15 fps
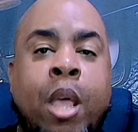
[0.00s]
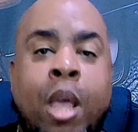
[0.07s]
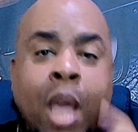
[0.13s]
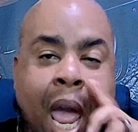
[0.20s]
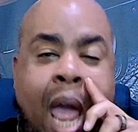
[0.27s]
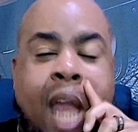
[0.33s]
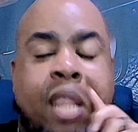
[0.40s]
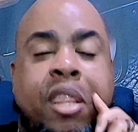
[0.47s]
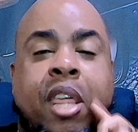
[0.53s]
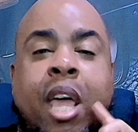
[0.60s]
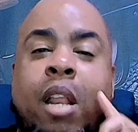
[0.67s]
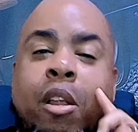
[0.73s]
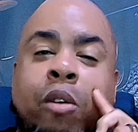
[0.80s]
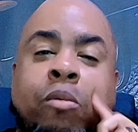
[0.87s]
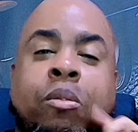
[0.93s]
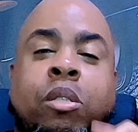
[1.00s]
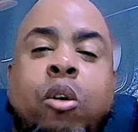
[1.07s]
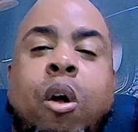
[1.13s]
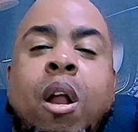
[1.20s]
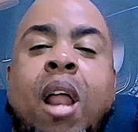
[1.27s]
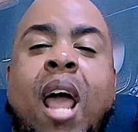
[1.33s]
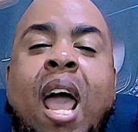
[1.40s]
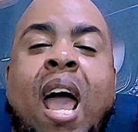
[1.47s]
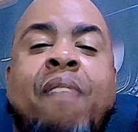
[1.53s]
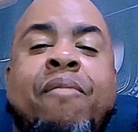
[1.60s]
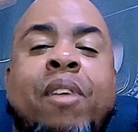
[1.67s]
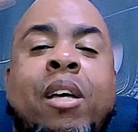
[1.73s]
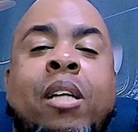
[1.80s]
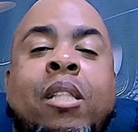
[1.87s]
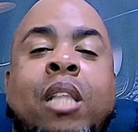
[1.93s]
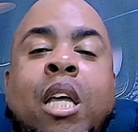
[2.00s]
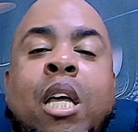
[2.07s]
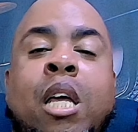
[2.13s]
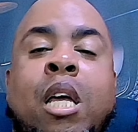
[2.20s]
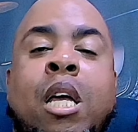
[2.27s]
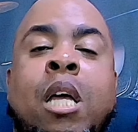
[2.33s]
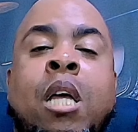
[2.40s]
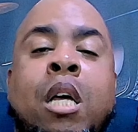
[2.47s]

And then you start having the